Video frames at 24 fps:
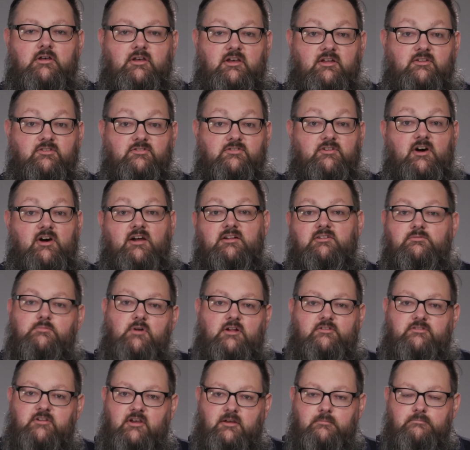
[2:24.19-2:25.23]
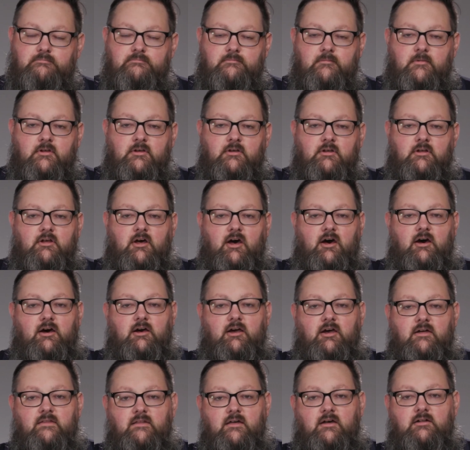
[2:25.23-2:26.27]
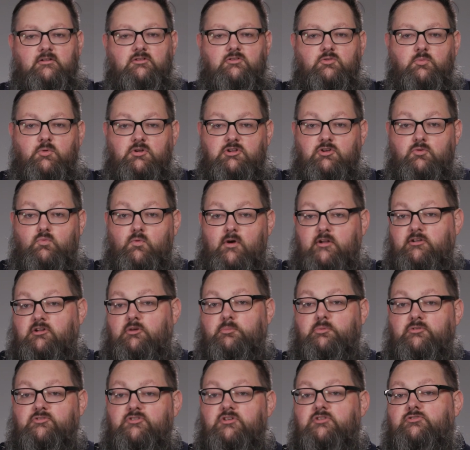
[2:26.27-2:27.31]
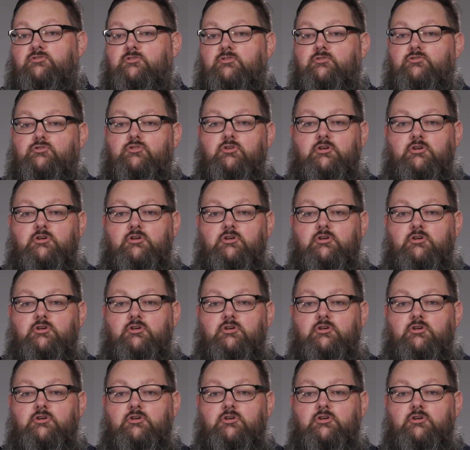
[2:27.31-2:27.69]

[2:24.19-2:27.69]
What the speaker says: inside of MetTeam. And then when you run your procedures,